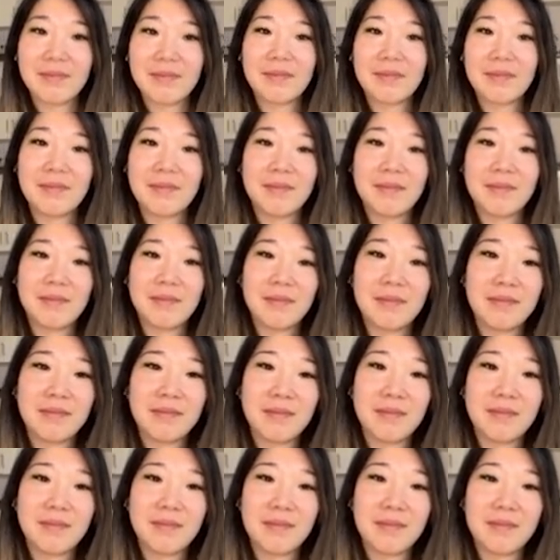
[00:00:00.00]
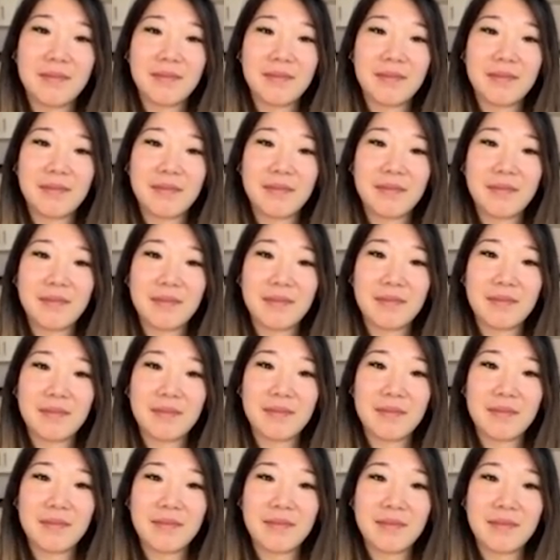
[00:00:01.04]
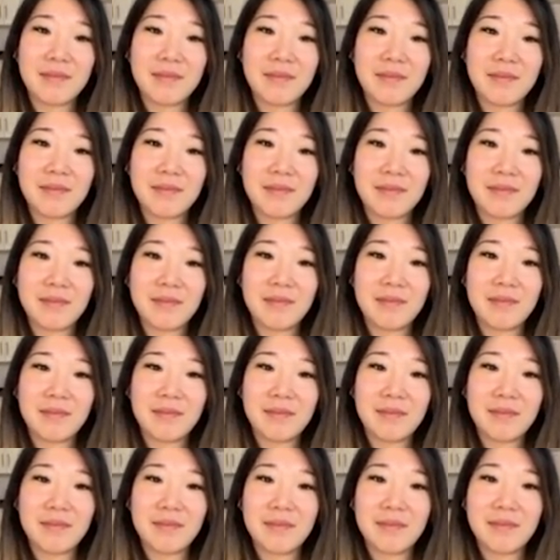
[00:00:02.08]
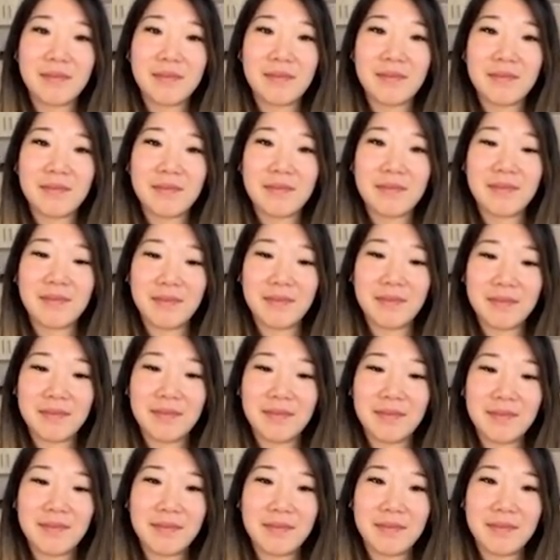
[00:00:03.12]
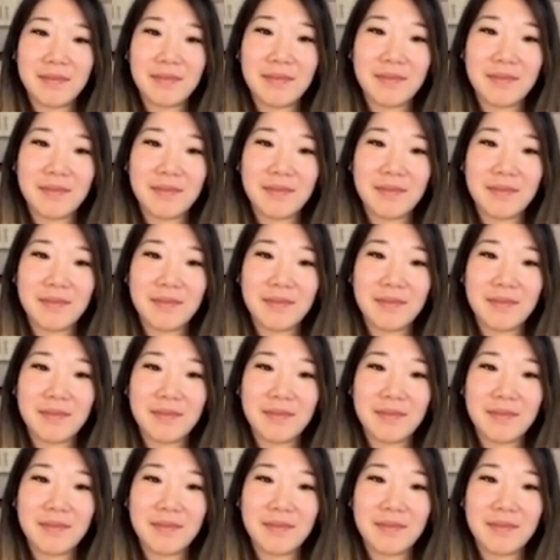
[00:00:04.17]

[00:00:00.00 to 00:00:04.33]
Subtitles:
(not speaking)